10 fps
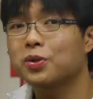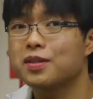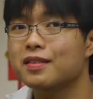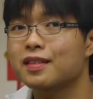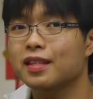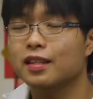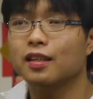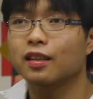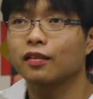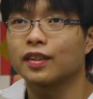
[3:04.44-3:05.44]
and see
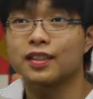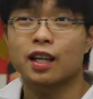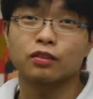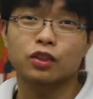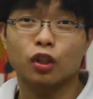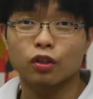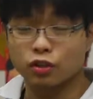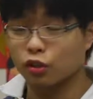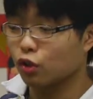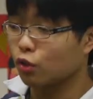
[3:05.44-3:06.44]
if it sounds good
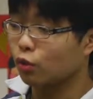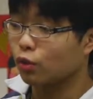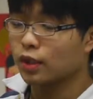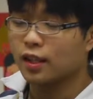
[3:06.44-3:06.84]
to you.